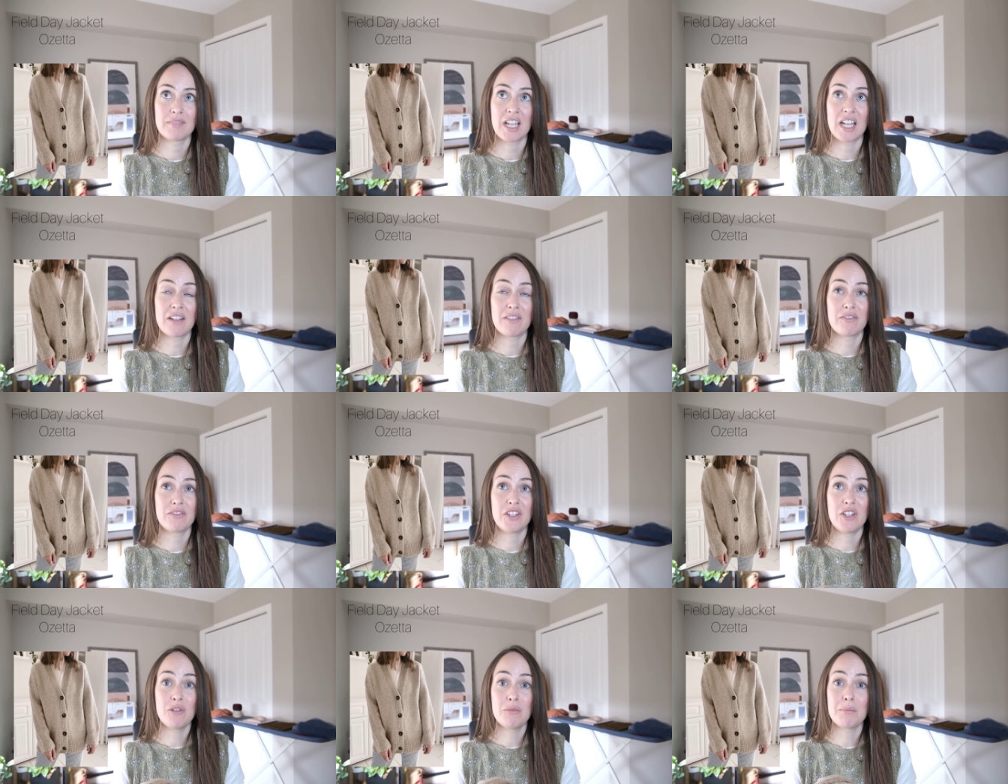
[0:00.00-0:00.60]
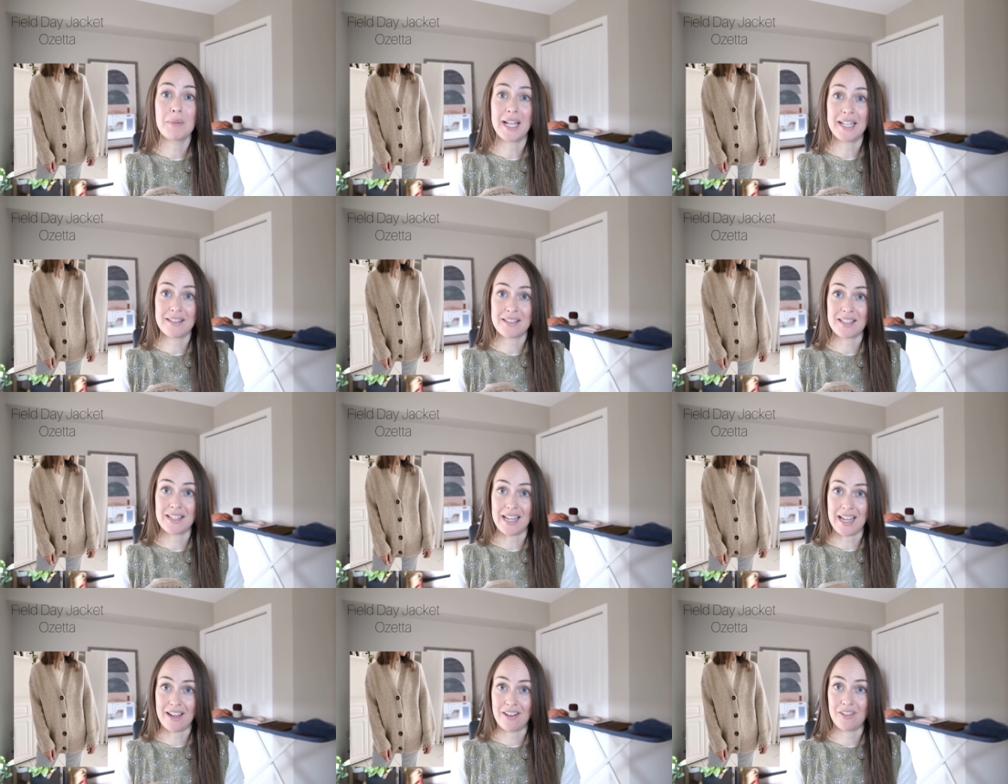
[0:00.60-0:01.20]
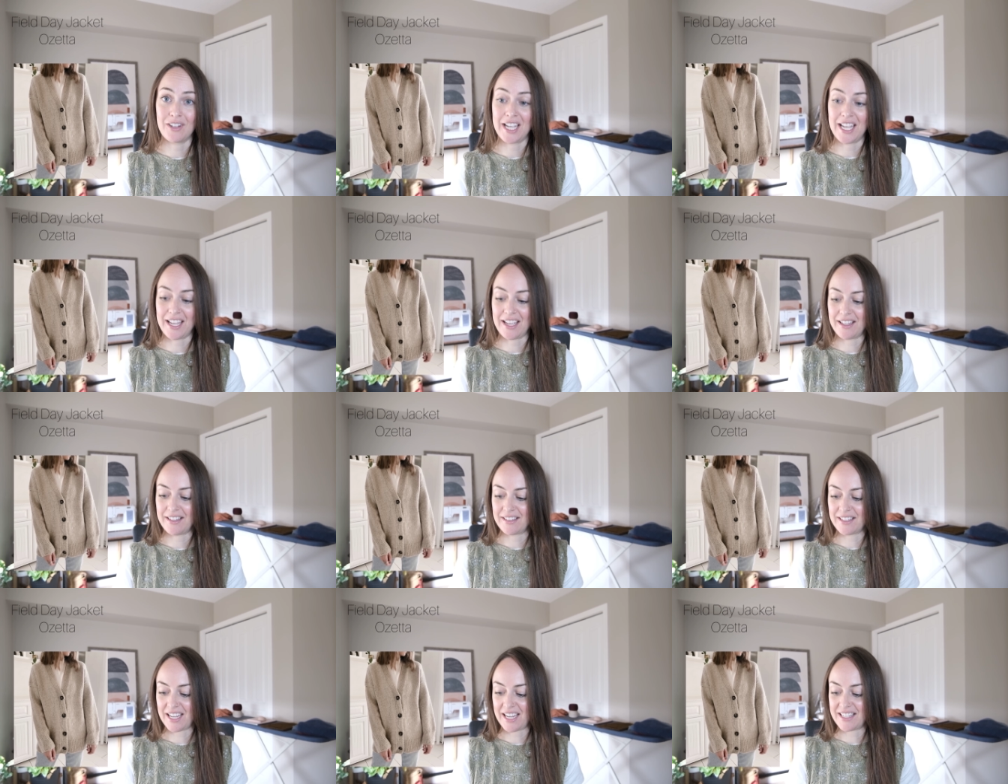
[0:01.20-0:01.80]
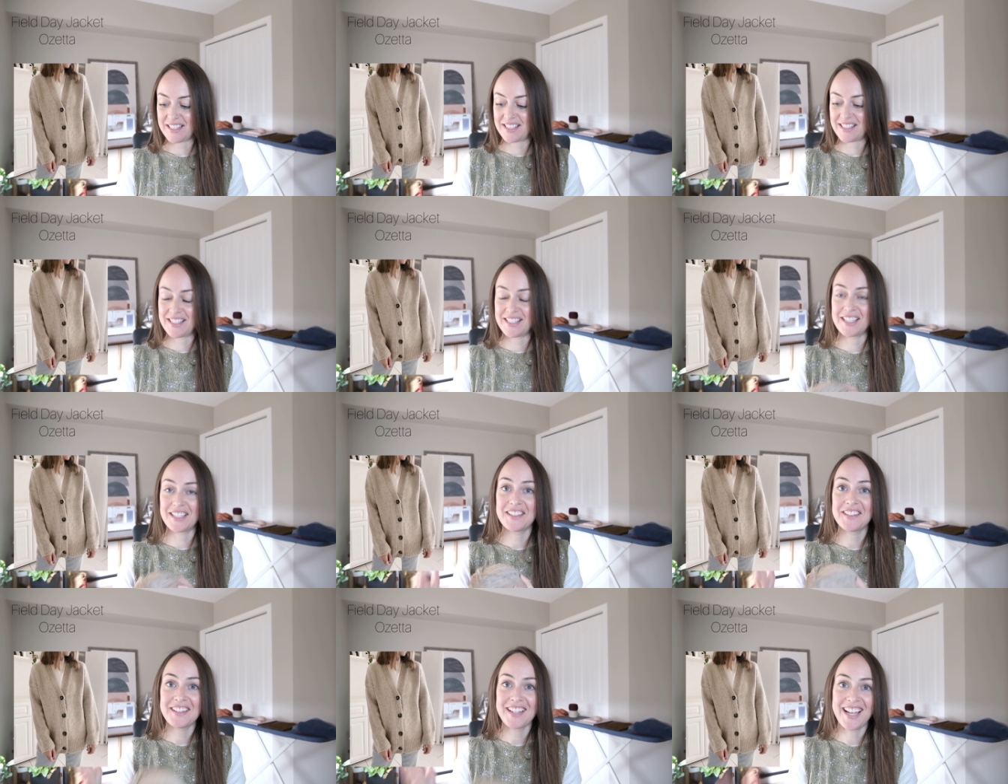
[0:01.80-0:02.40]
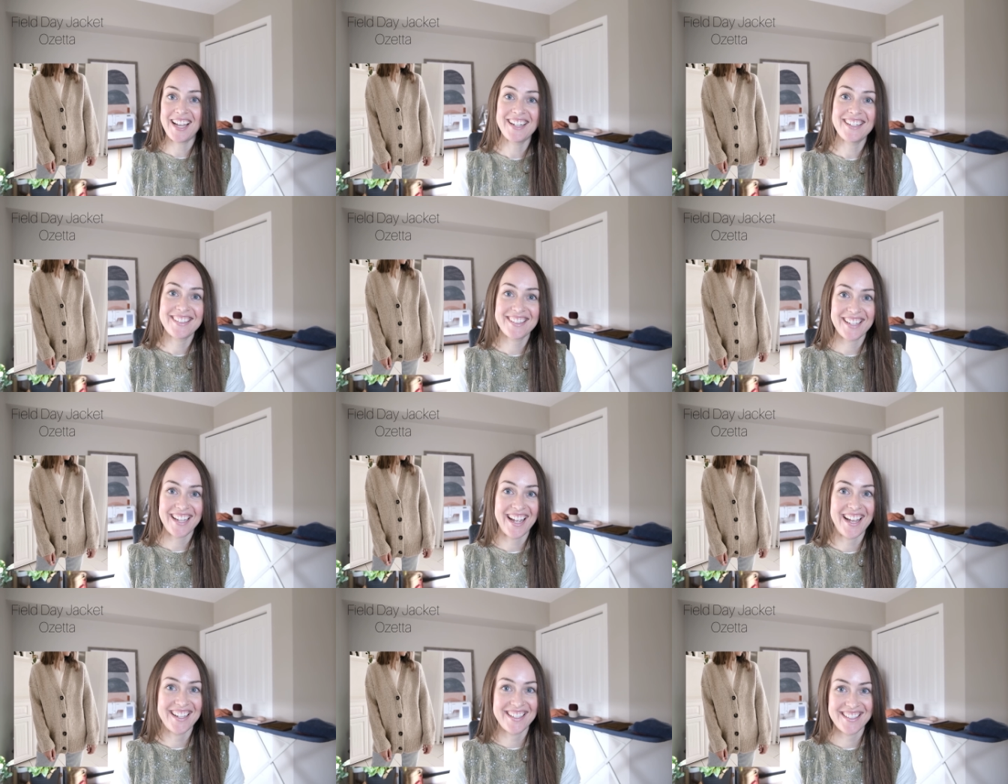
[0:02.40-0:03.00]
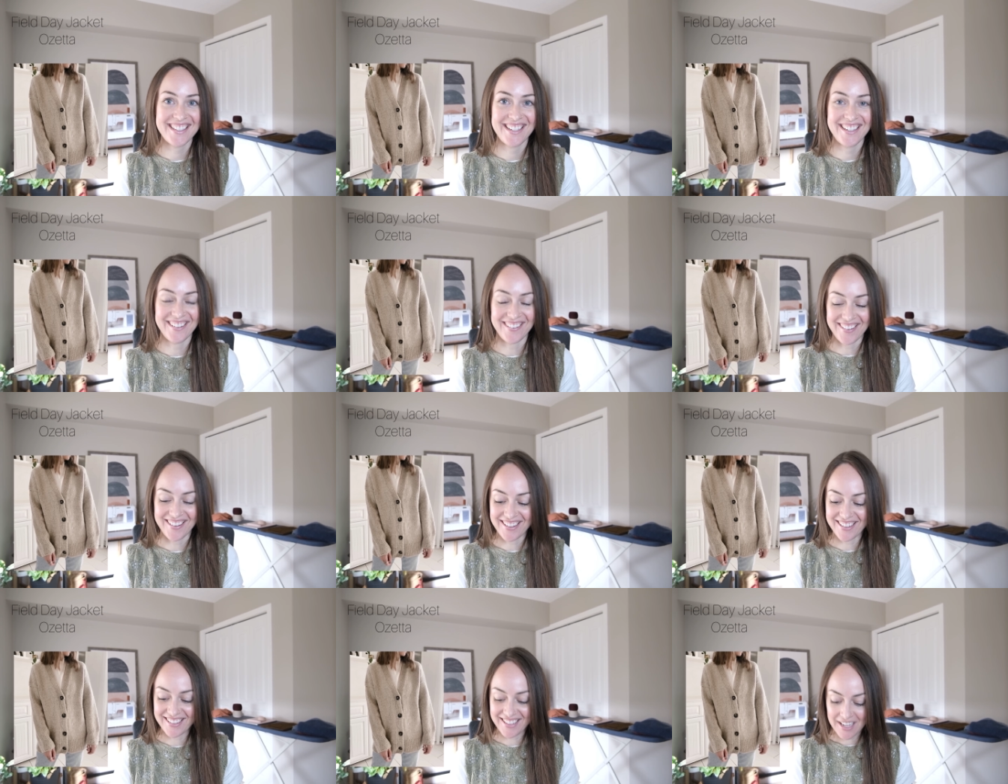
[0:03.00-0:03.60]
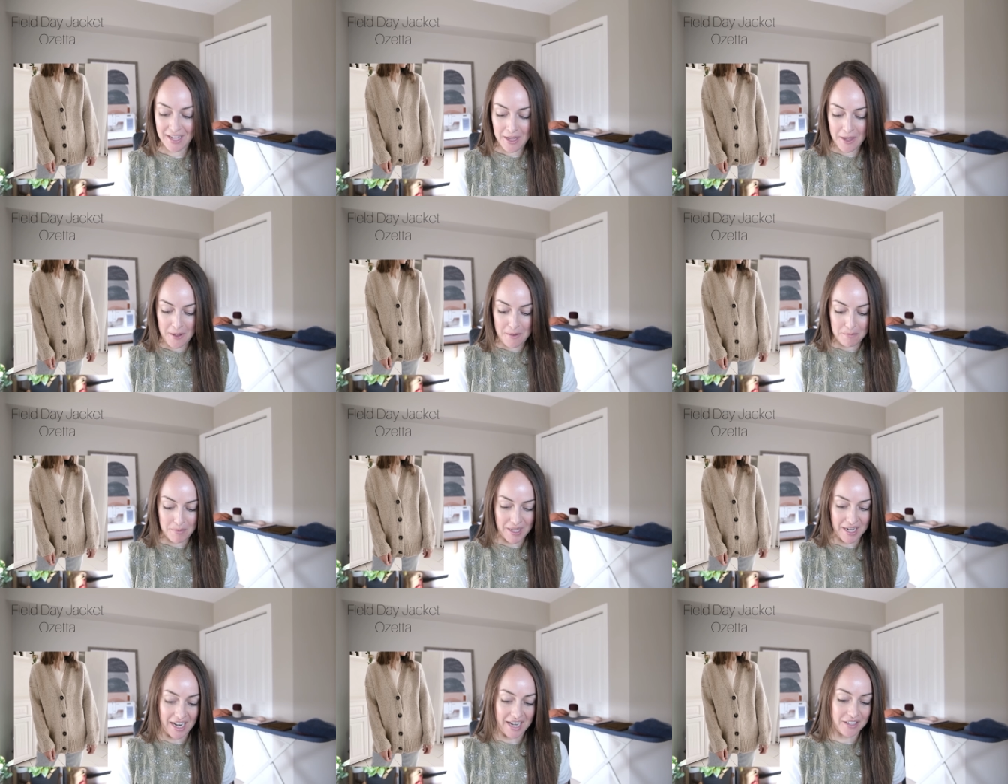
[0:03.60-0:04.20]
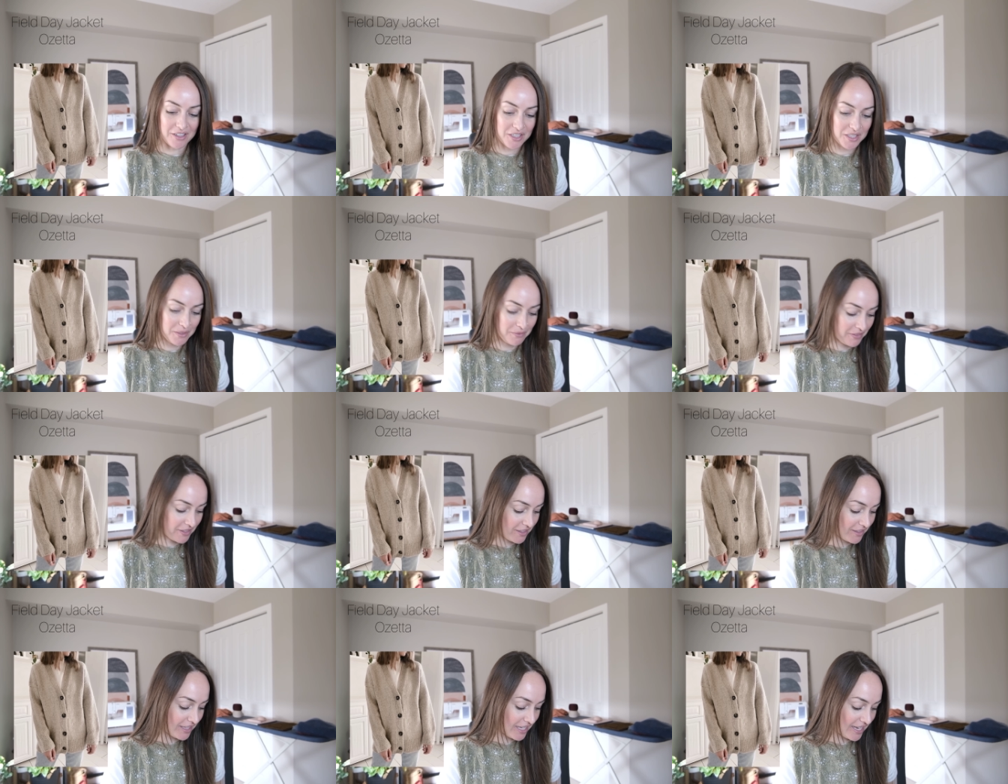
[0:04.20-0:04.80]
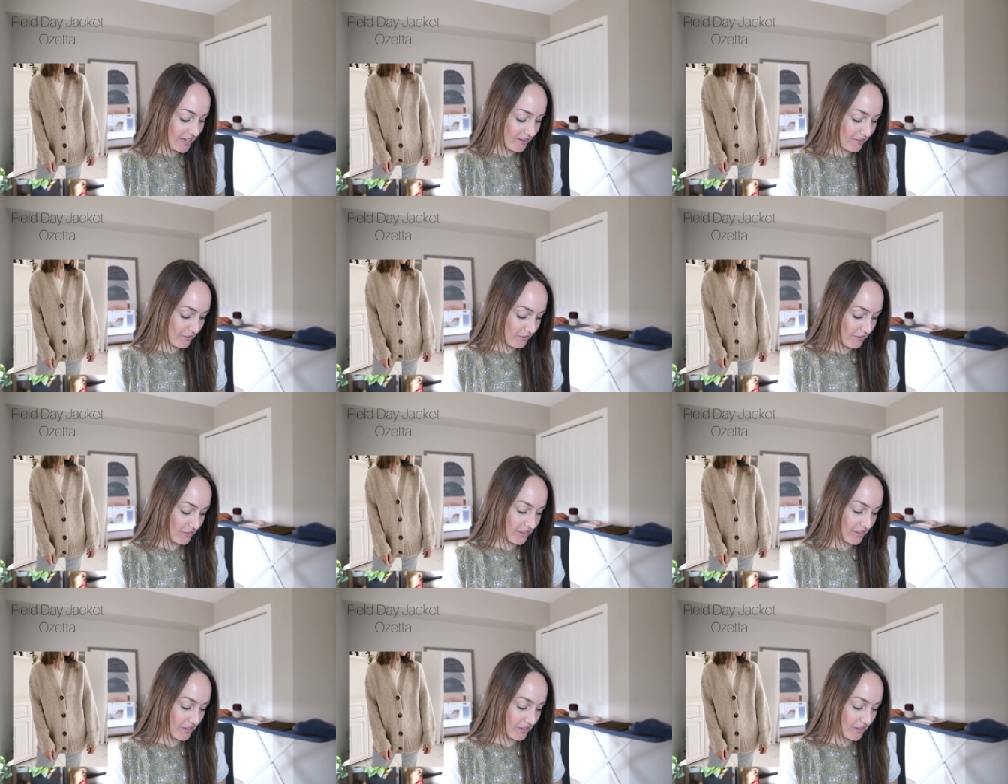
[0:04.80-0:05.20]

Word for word: a few months now, and I still hadn't cast it on, but I just feel like